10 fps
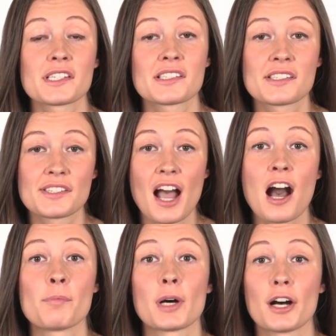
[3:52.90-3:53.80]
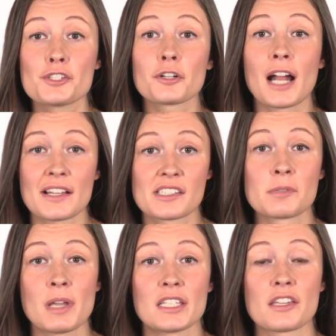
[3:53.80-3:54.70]
to stop
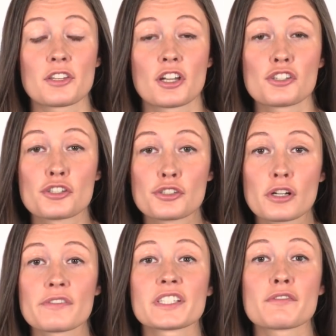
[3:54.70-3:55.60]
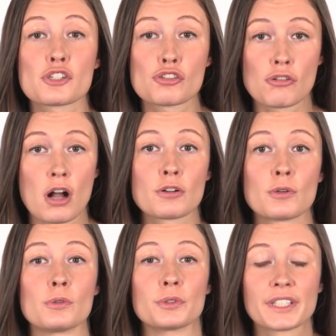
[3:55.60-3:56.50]
underestimating the conservative
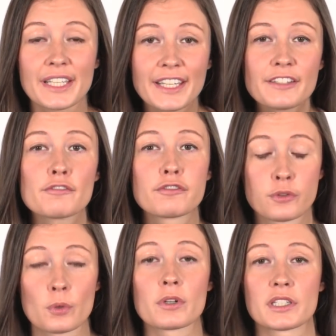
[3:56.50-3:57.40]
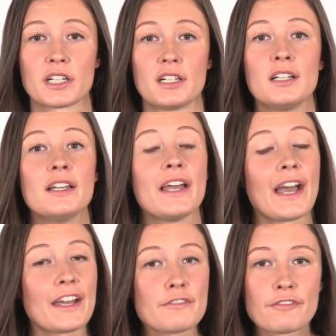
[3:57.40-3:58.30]
stronghold in Florida.
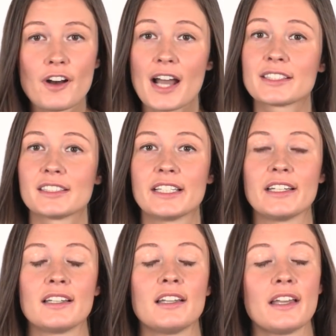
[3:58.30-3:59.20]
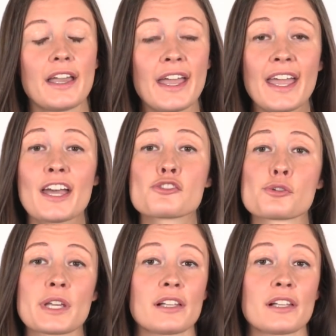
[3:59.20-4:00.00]
And finally, Andrew